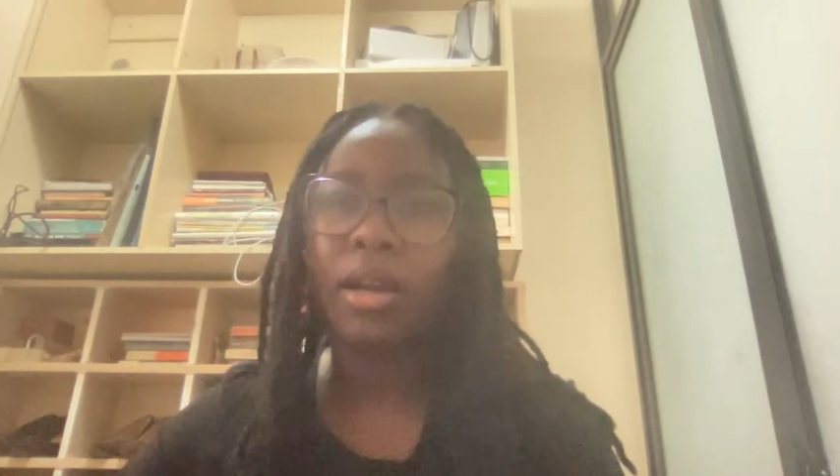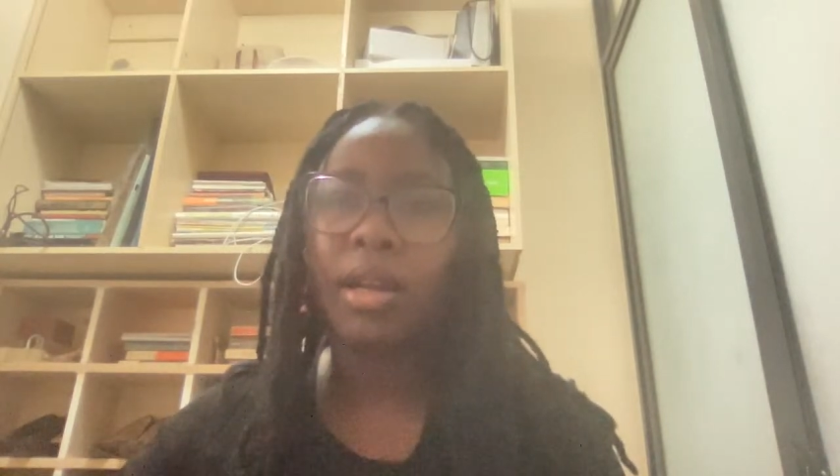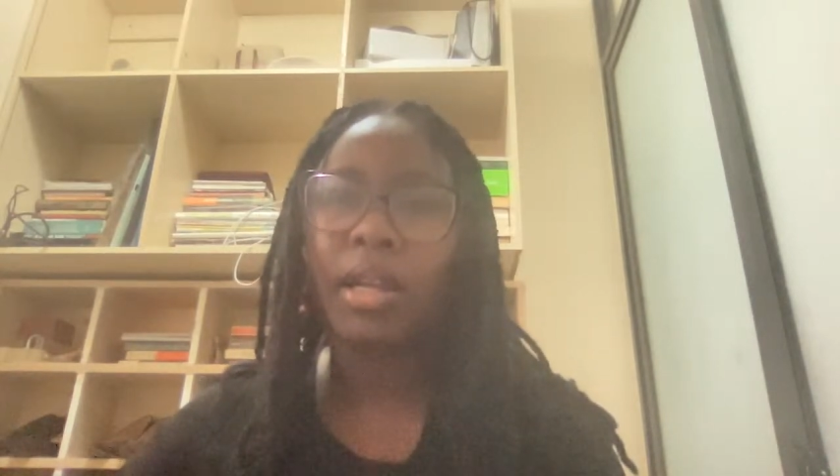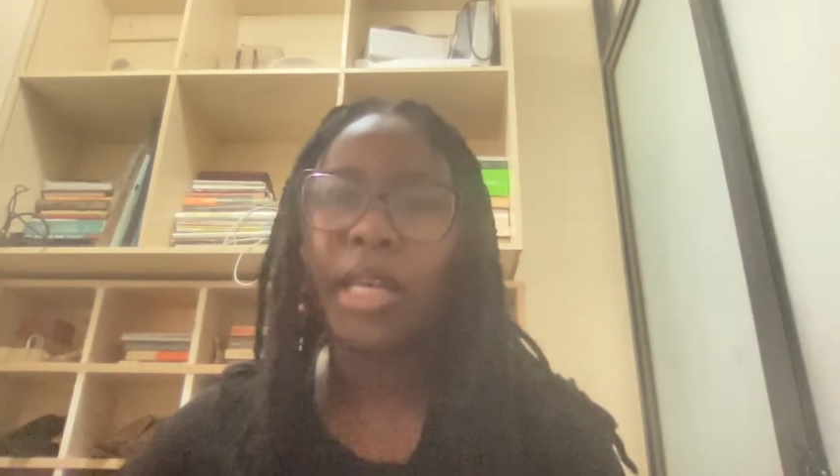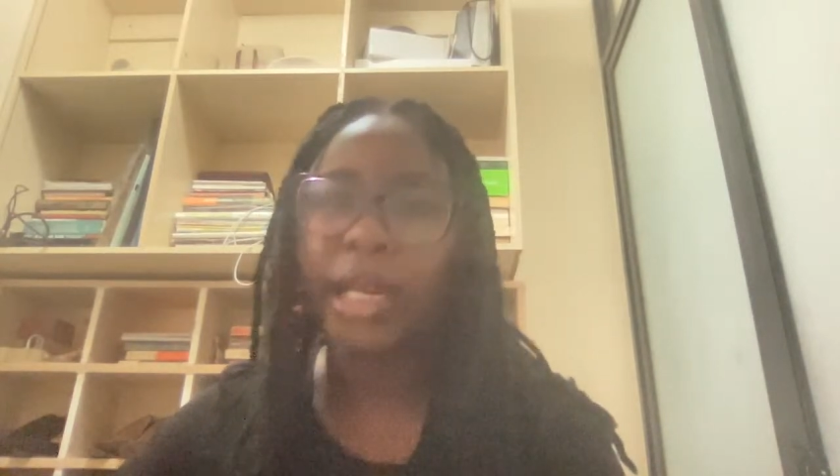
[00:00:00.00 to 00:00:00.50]

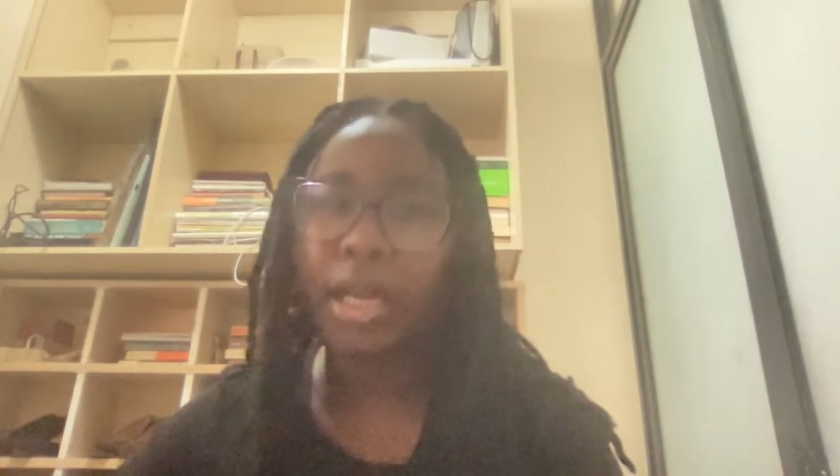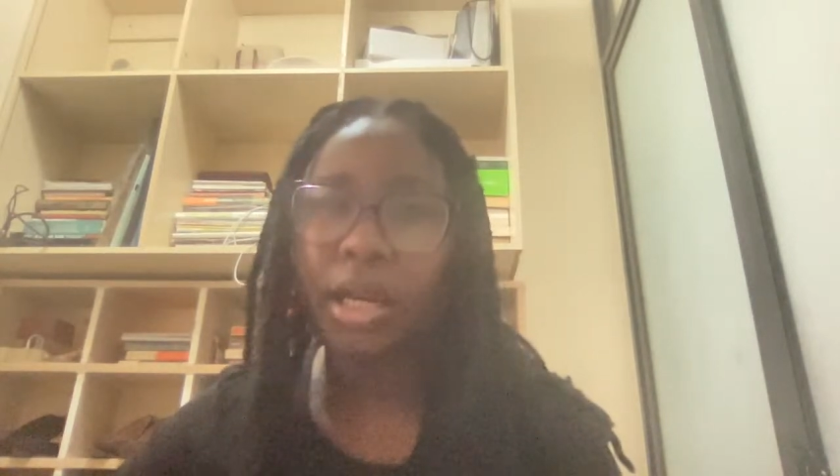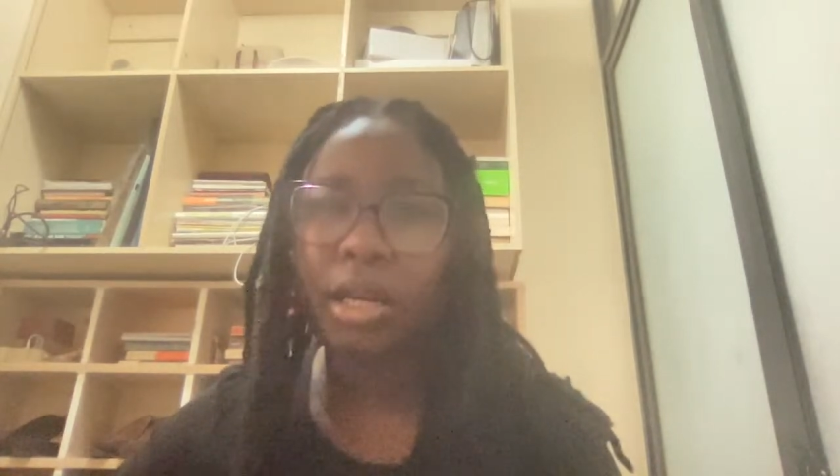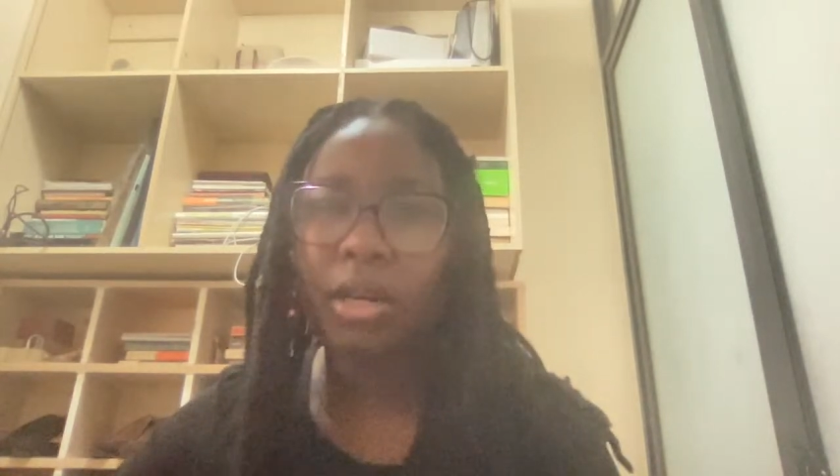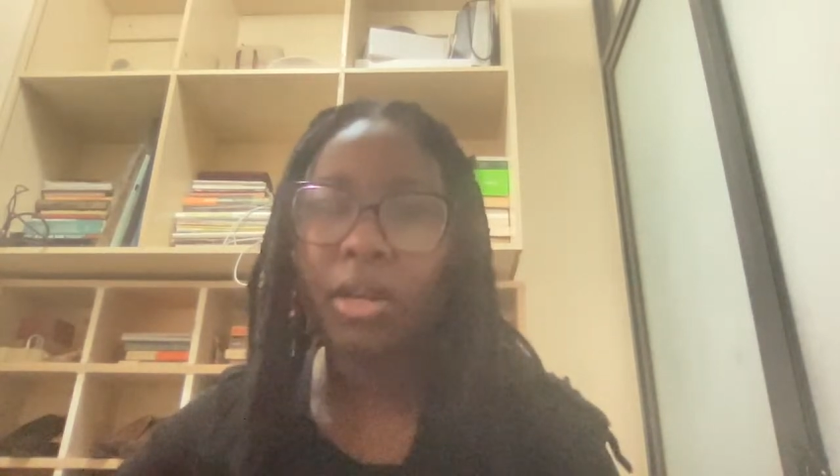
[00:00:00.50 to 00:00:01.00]
link
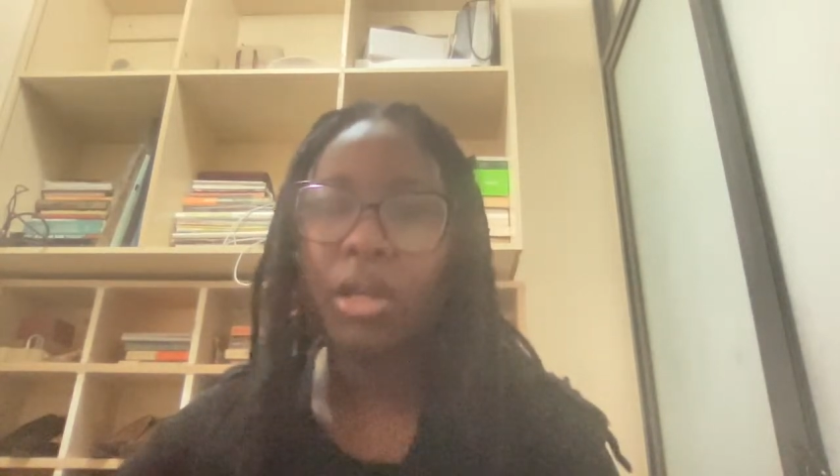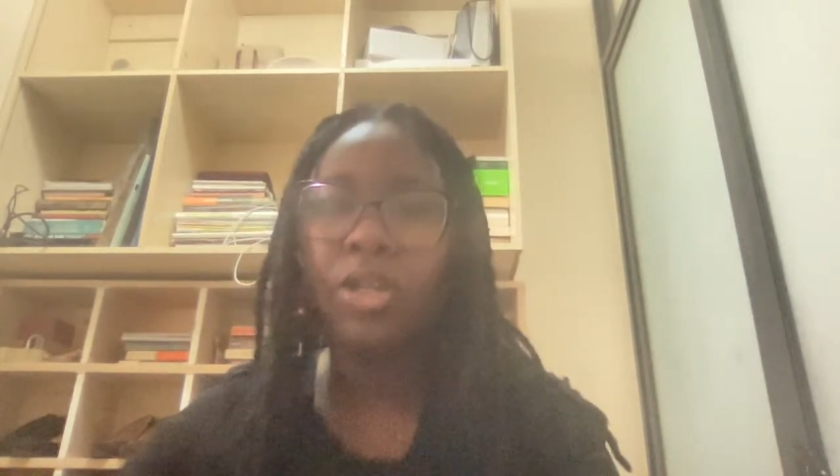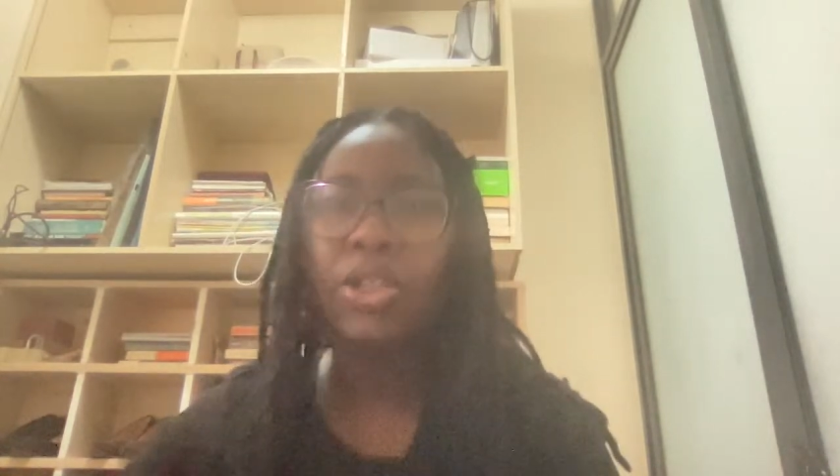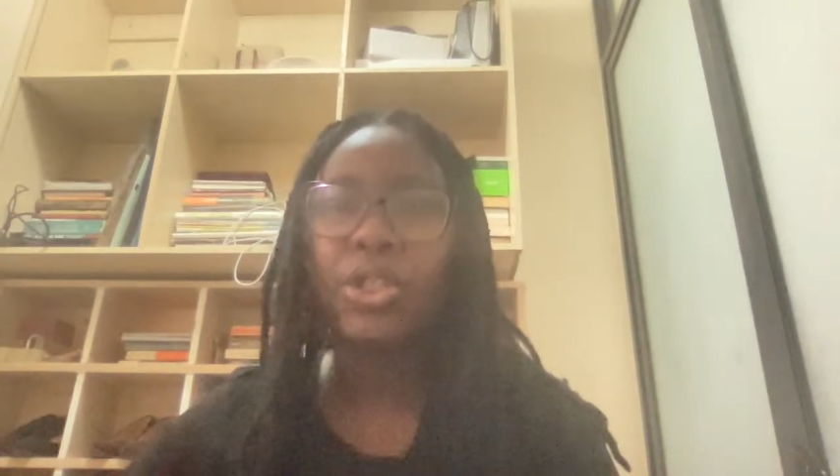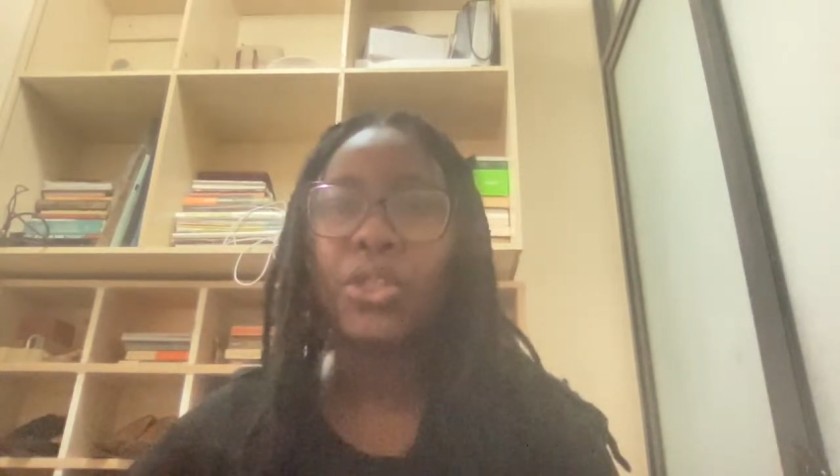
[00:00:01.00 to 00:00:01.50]

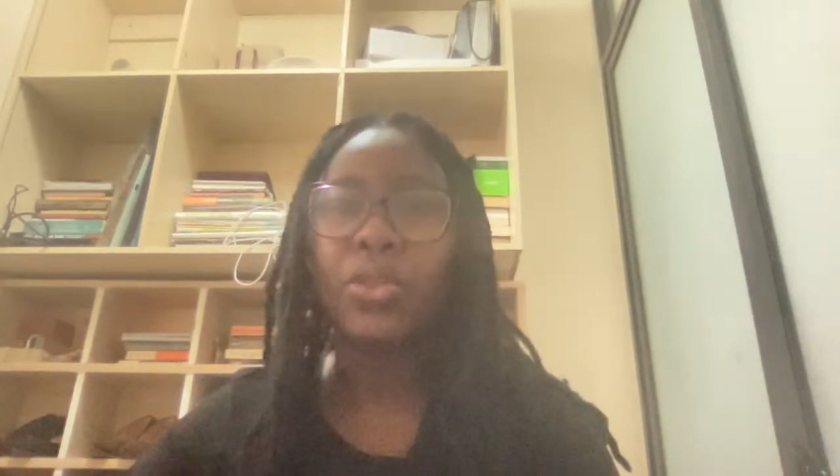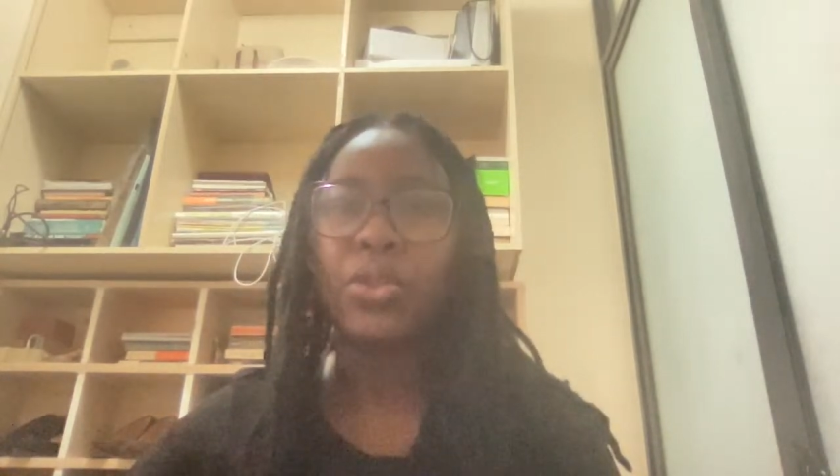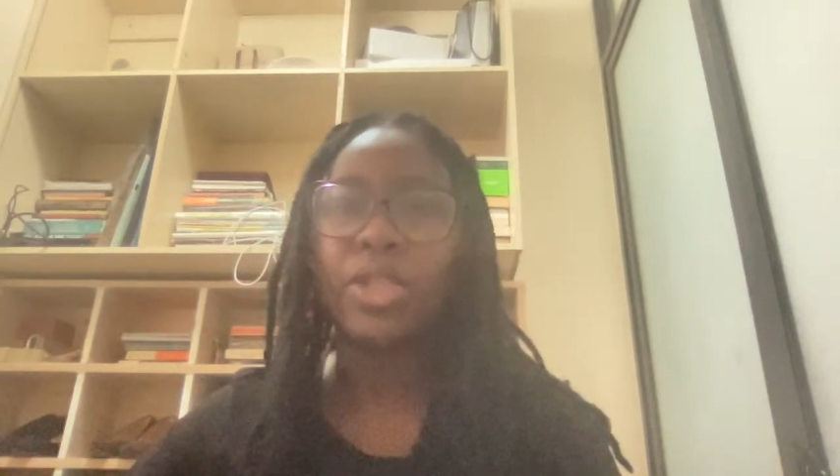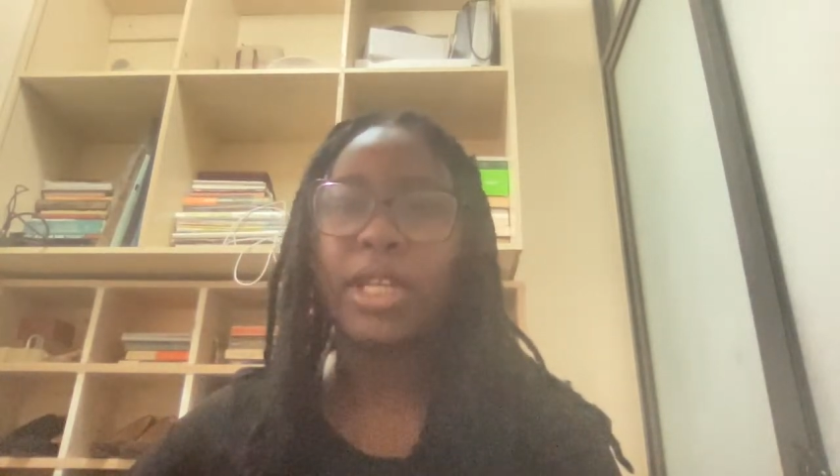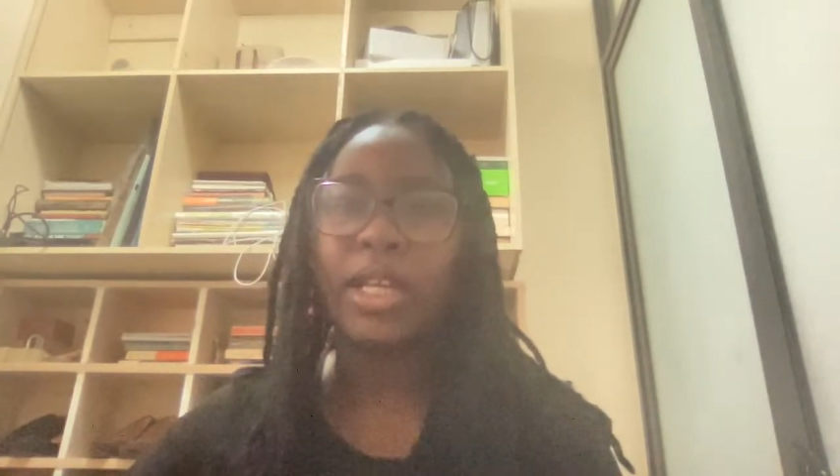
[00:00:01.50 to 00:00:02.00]

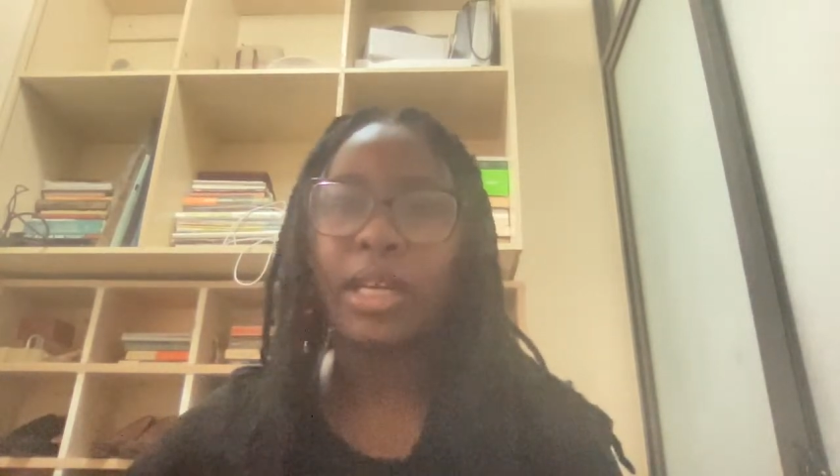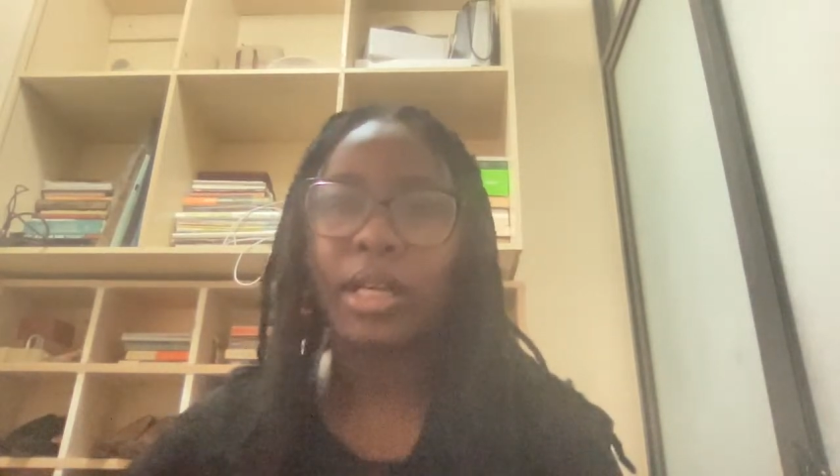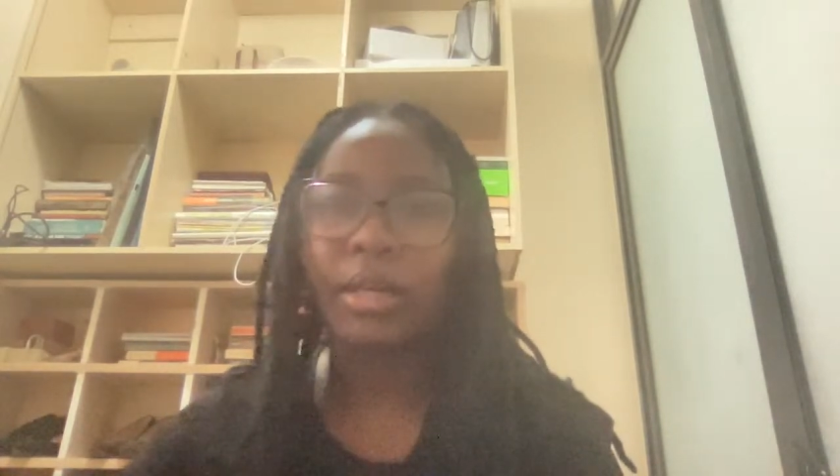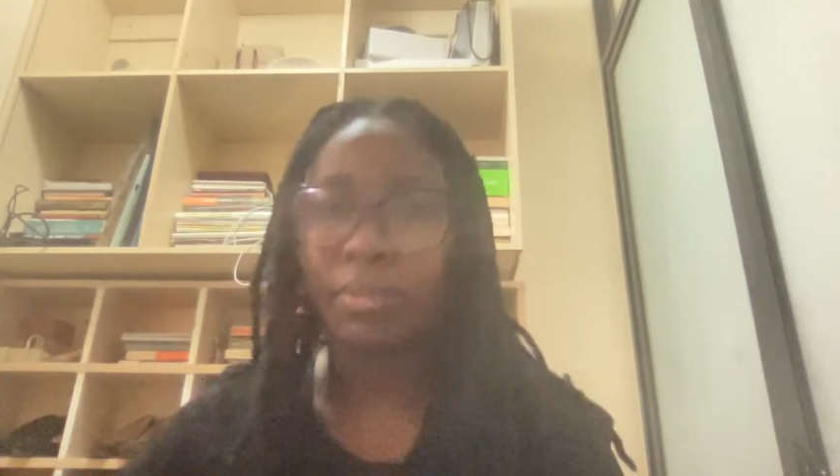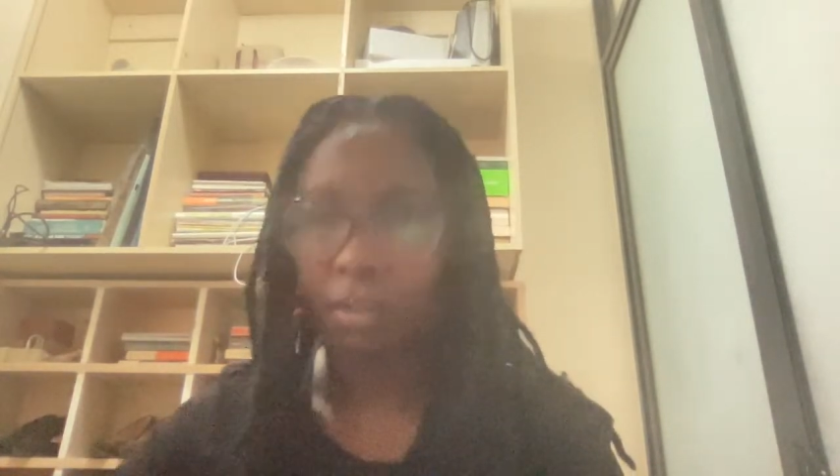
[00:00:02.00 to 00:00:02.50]
to
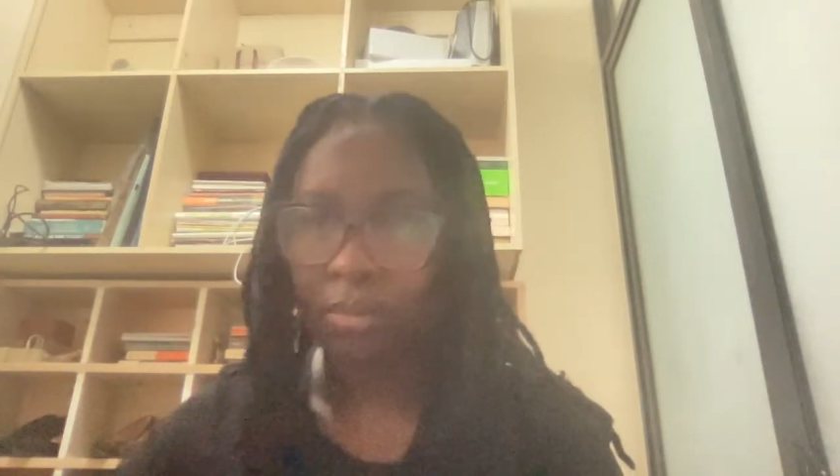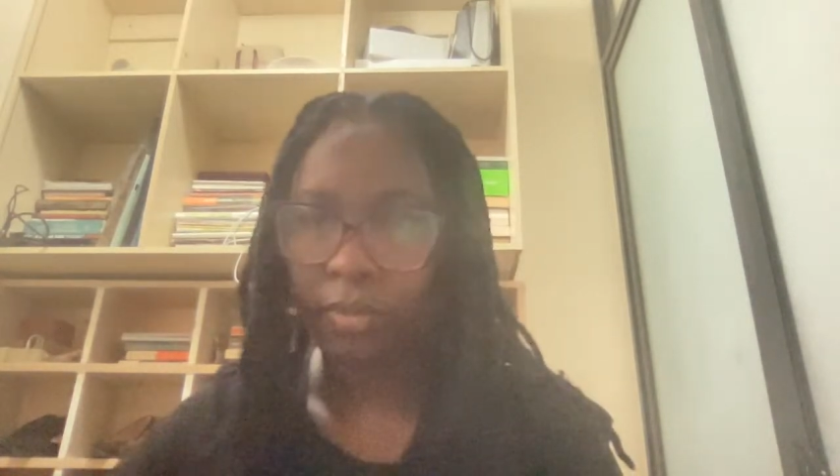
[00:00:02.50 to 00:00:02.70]
the